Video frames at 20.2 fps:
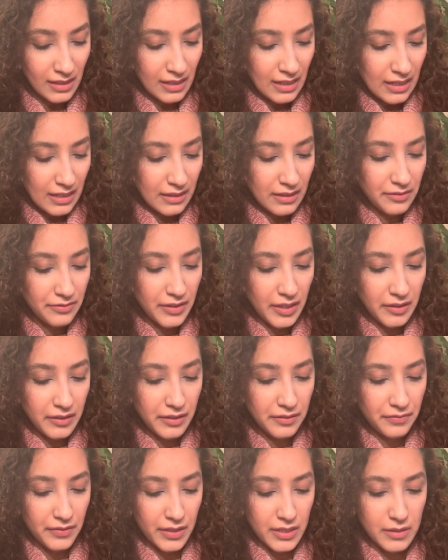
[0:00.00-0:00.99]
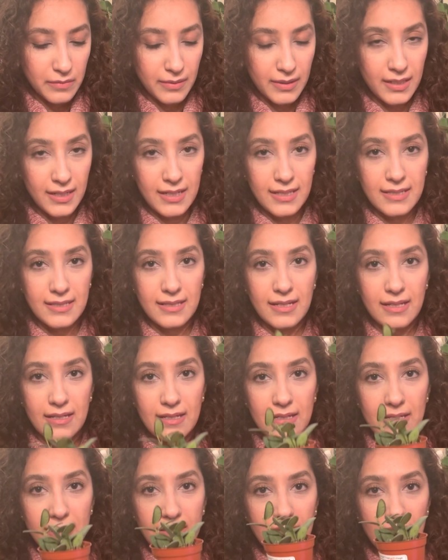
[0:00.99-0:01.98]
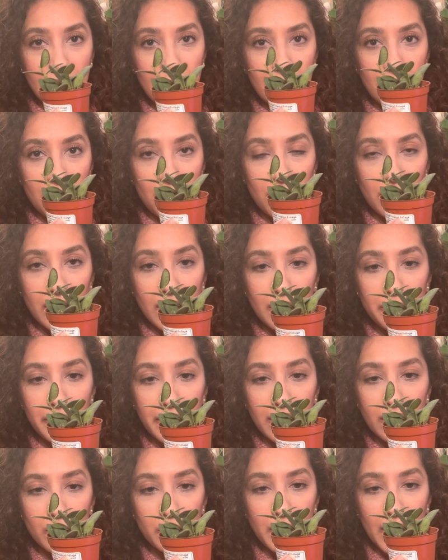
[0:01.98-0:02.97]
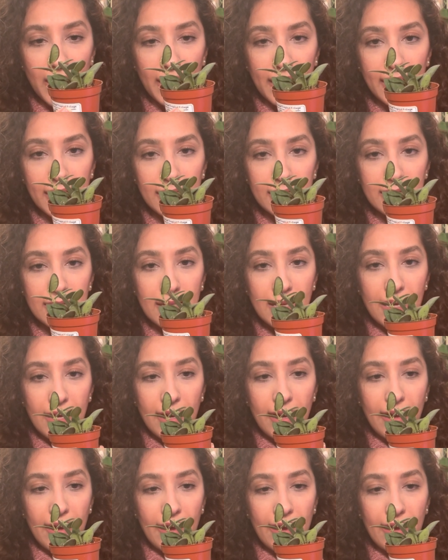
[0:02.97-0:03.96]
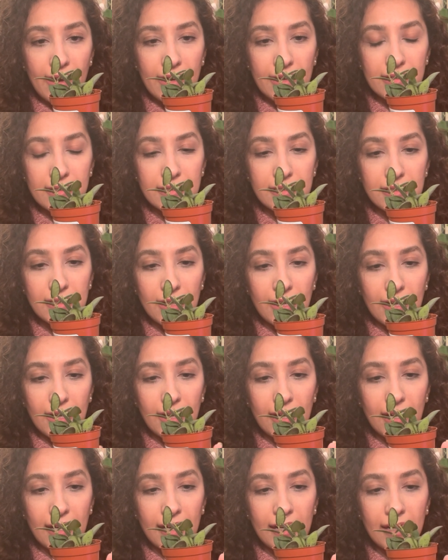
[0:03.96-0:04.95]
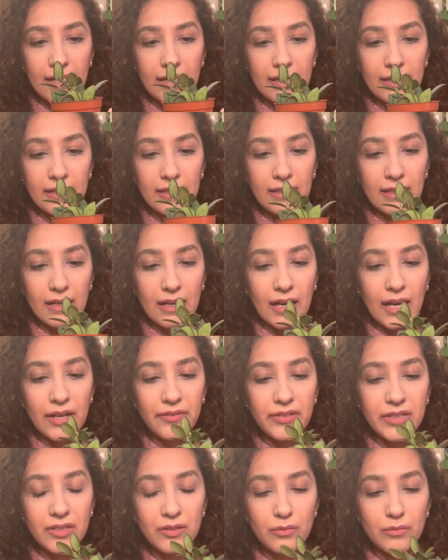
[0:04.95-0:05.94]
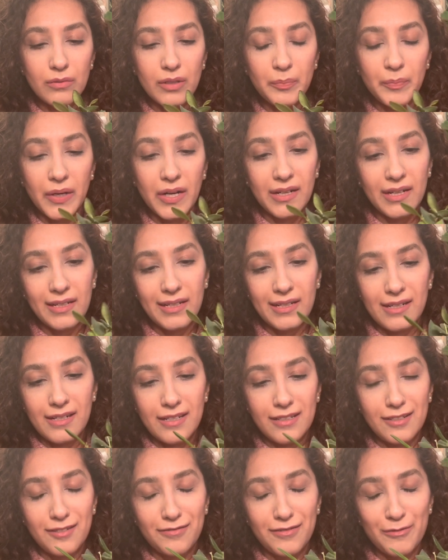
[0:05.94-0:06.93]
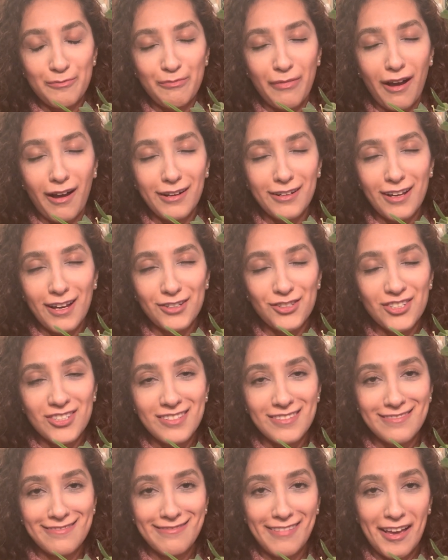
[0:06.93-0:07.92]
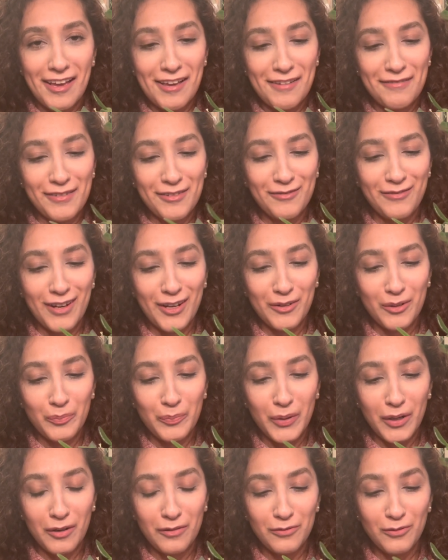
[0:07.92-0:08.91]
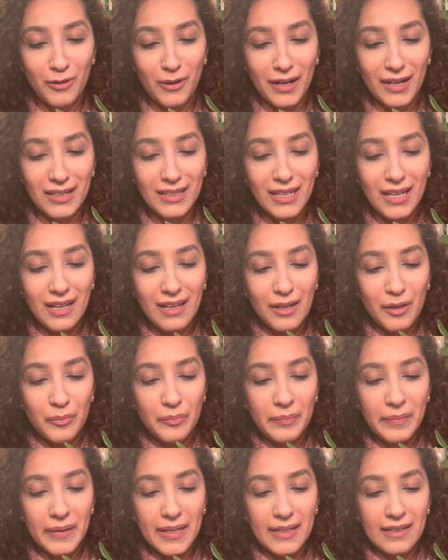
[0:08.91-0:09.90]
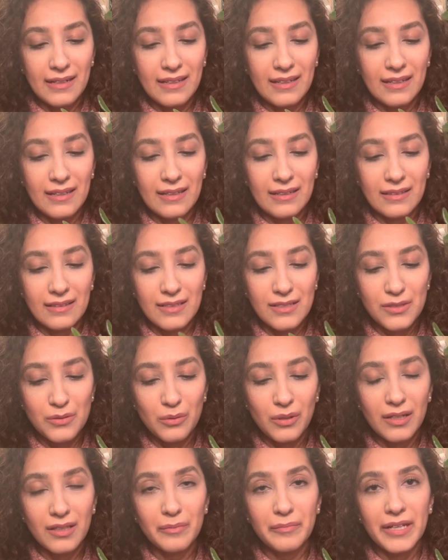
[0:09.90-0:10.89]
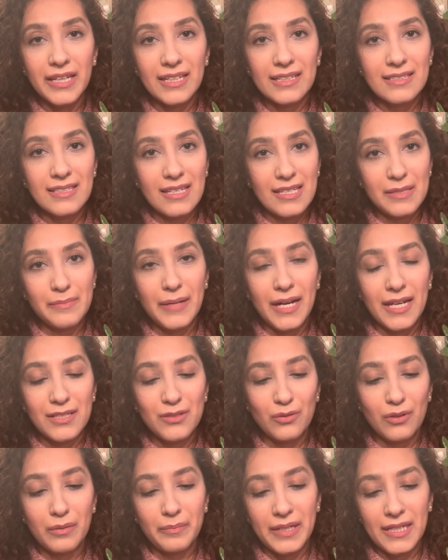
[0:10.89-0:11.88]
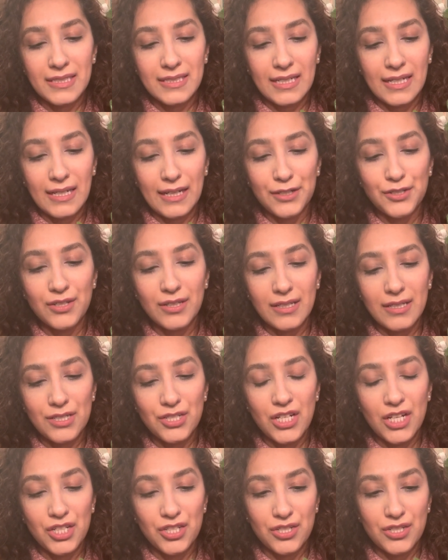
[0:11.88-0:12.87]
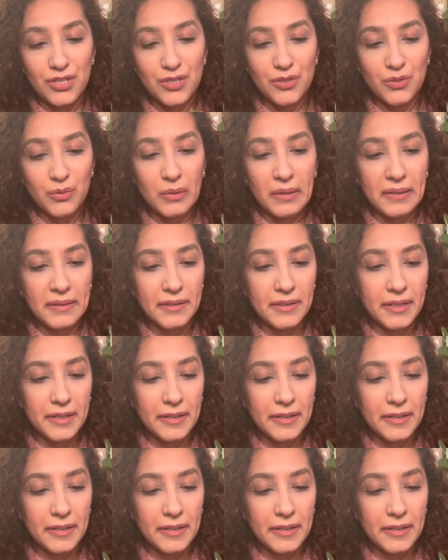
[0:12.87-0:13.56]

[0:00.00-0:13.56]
the very first one is this Hoya Bilobata, and I haven't repotted in a different pot. I just haven't found a pot for it, but the soil mix is my soil mix. I actually changed the soil.